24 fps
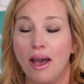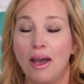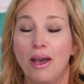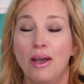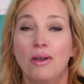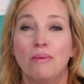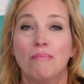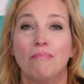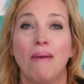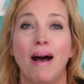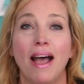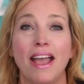
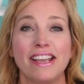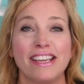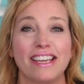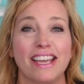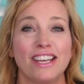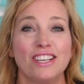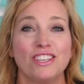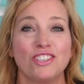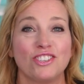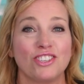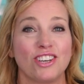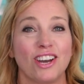Mike and
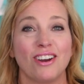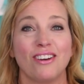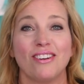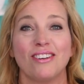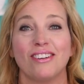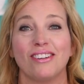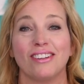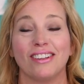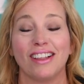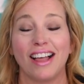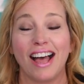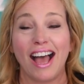
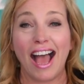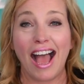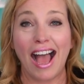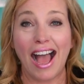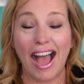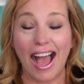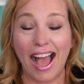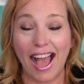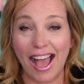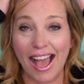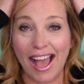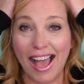Cheryl.
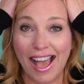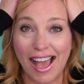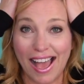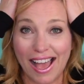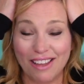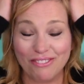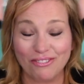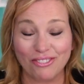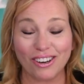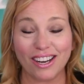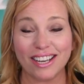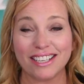Ah, I
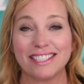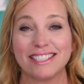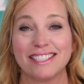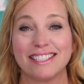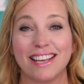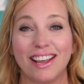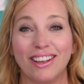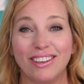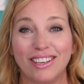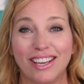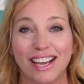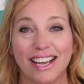forgot to tell
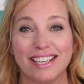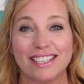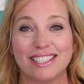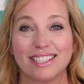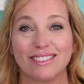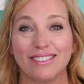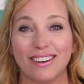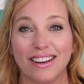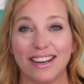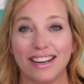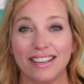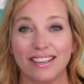you guys the
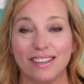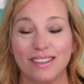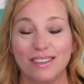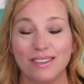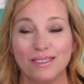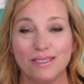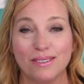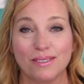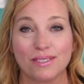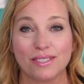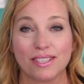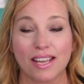great
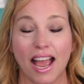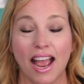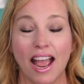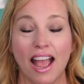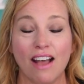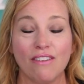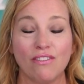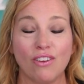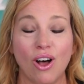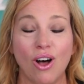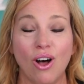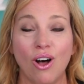news. I
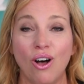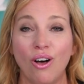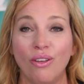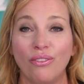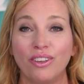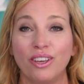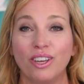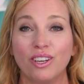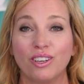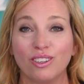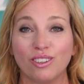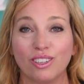have all the
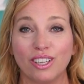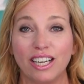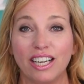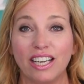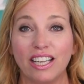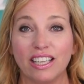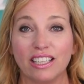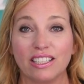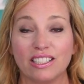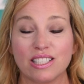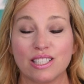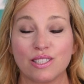
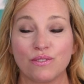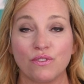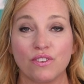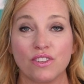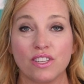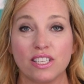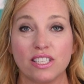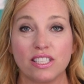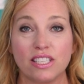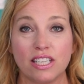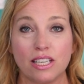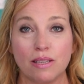ingredients for the
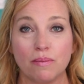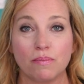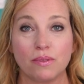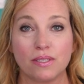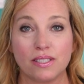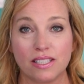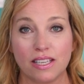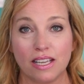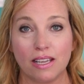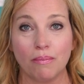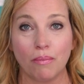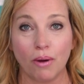deep
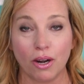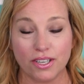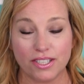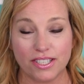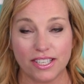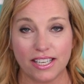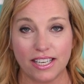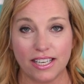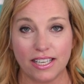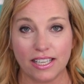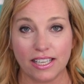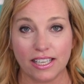sea
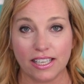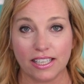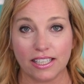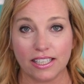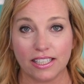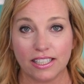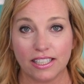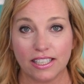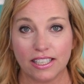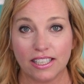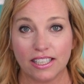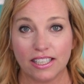martini.
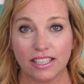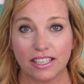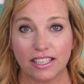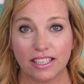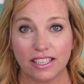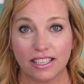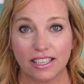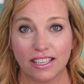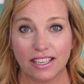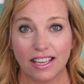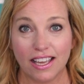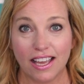
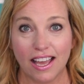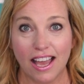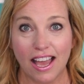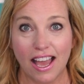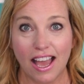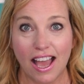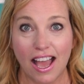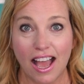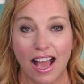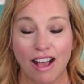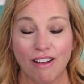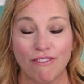
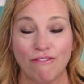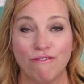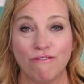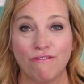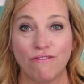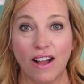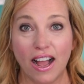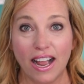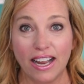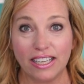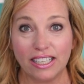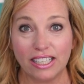
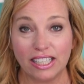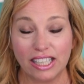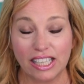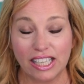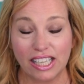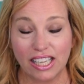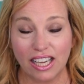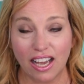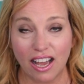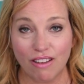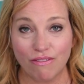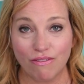Finally,
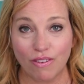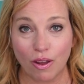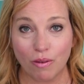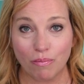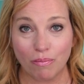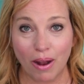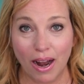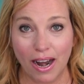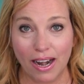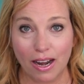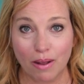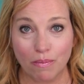I found
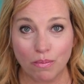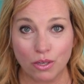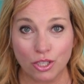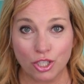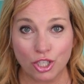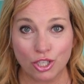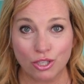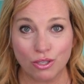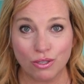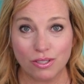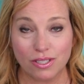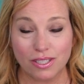pineapple
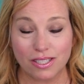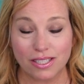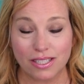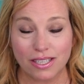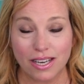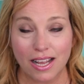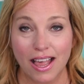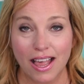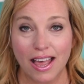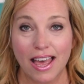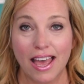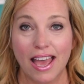juice.
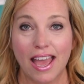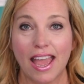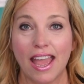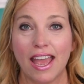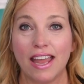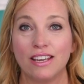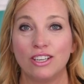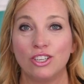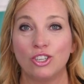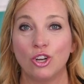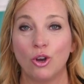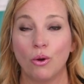And
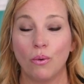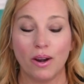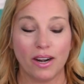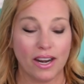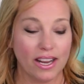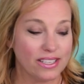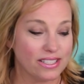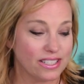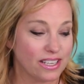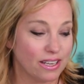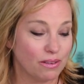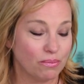you know what I
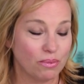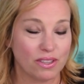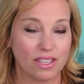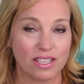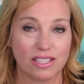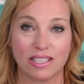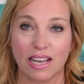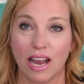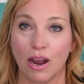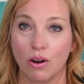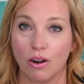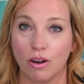did with the
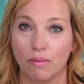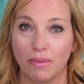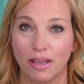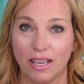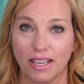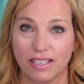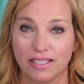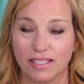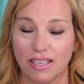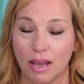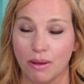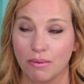sour
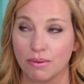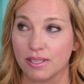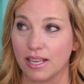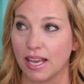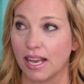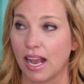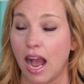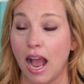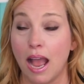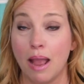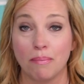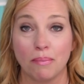mix? I was like,
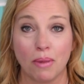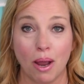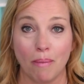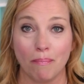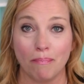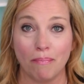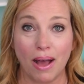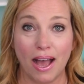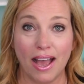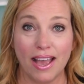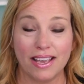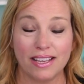I'm not
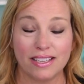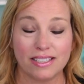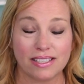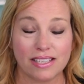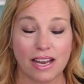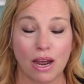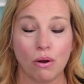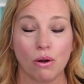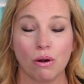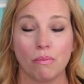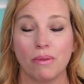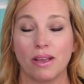buying
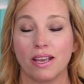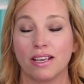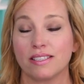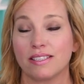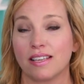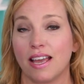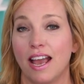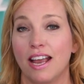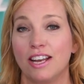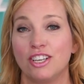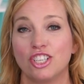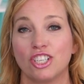sour mix.
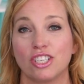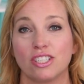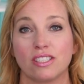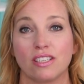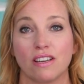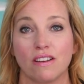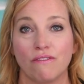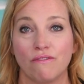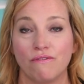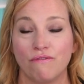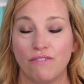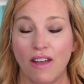I just
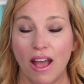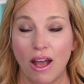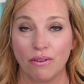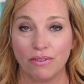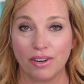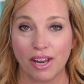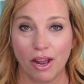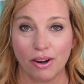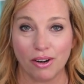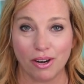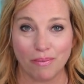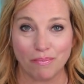found
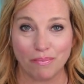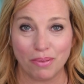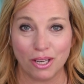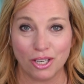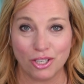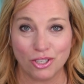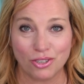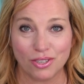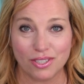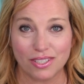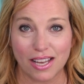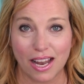out on
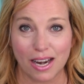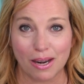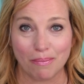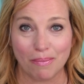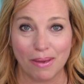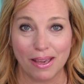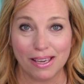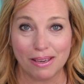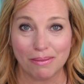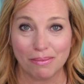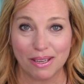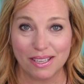Pinterest how to
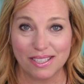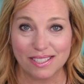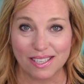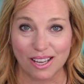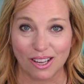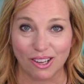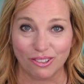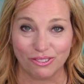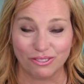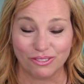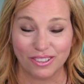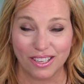make it
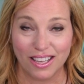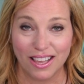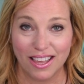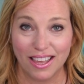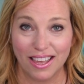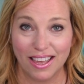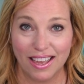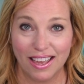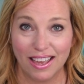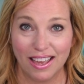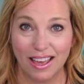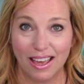myself.
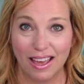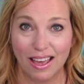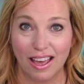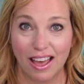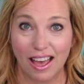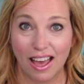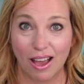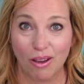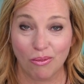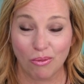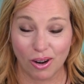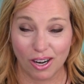
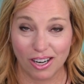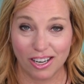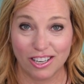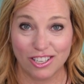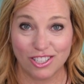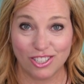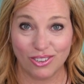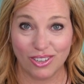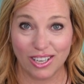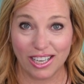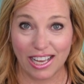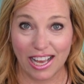We're gonna
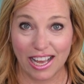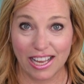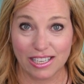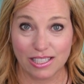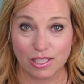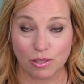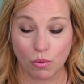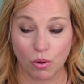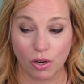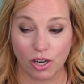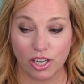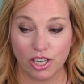do it, guys.
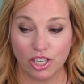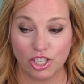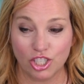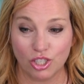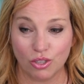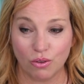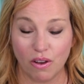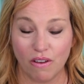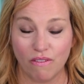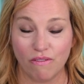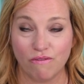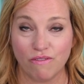We're gonna do
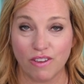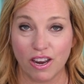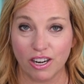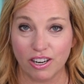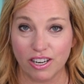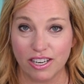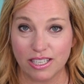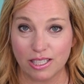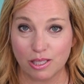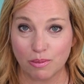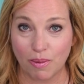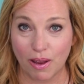a very
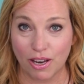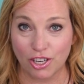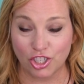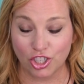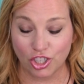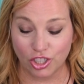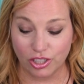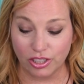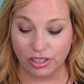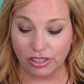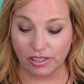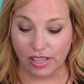
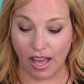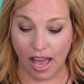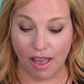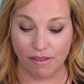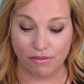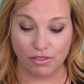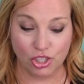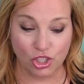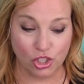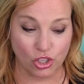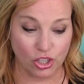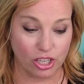special live
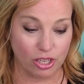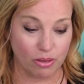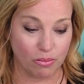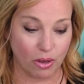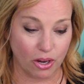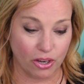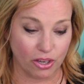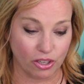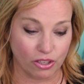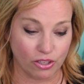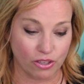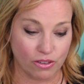stream on
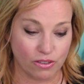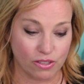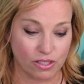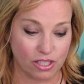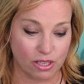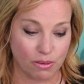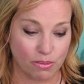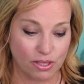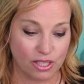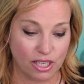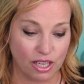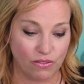our Cruise
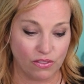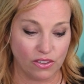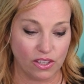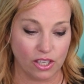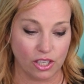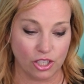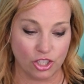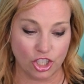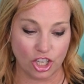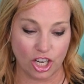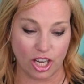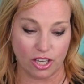Tips TV
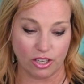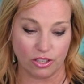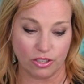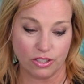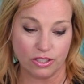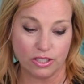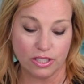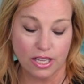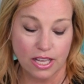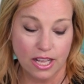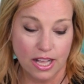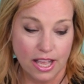channel.
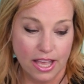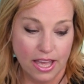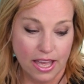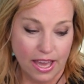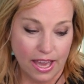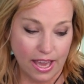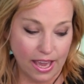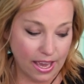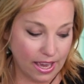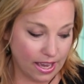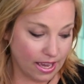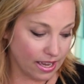
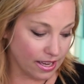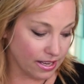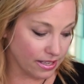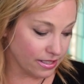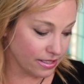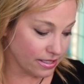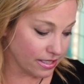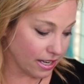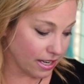And